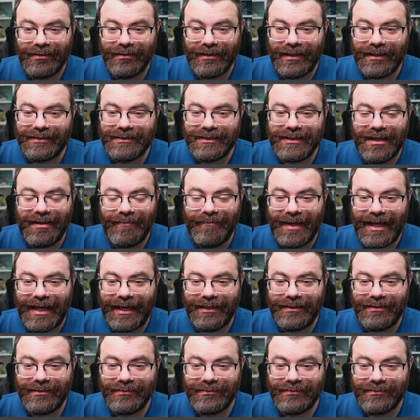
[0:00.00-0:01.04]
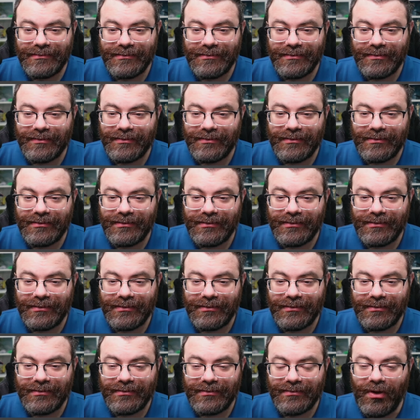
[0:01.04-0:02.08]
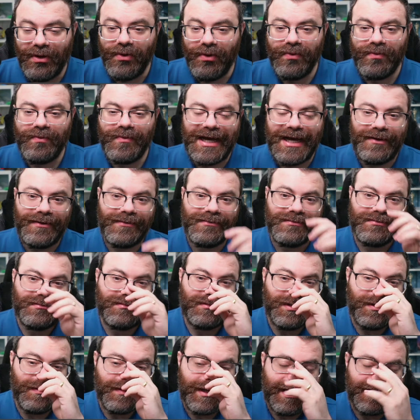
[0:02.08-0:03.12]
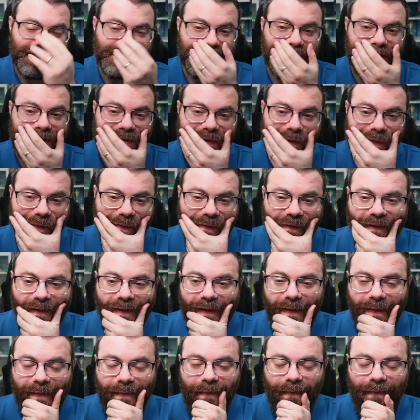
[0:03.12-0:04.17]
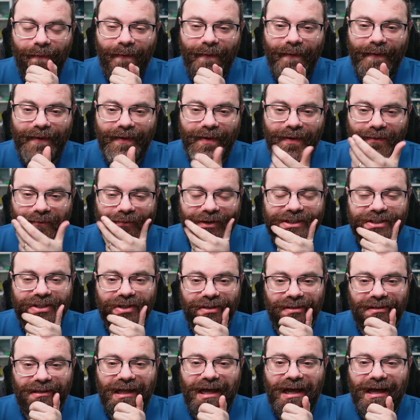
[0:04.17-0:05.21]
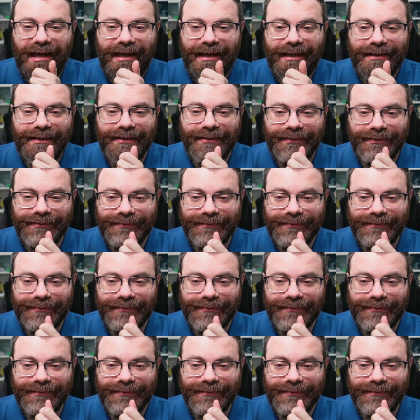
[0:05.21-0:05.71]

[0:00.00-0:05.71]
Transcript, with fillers: That's not bad. Oh, wow. Okay, so what's our lie?